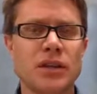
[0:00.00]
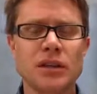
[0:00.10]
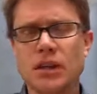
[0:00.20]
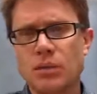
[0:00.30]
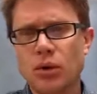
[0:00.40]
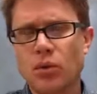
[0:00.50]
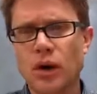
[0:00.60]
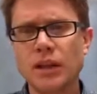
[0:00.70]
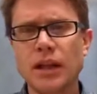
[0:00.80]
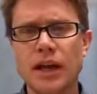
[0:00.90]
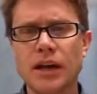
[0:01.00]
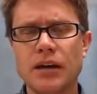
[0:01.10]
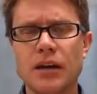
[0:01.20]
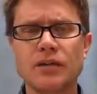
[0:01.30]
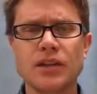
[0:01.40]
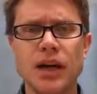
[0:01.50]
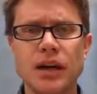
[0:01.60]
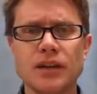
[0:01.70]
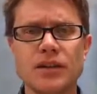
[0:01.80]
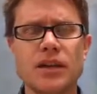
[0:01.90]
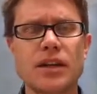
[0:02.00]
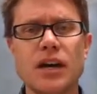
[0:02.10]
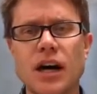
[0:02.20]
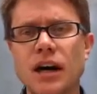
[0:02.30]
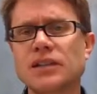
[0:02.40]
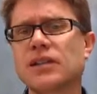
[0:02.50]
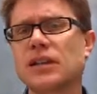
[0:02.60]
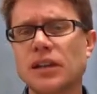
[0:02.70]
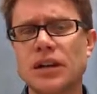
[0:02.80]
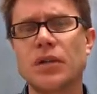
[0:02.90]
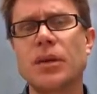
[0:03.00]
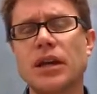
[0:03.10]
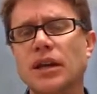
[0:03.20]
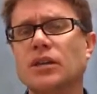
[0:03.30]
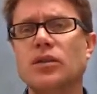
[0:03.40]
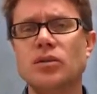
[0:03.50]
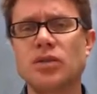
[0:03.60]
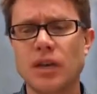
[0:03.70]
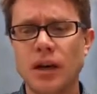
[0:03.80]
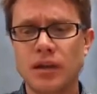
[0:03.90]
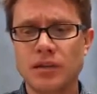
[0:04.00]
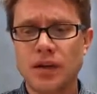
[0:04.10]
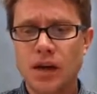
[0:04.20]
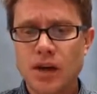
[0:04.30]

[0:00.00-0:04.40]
That's going to be one layer of cells that constantly are making new cells.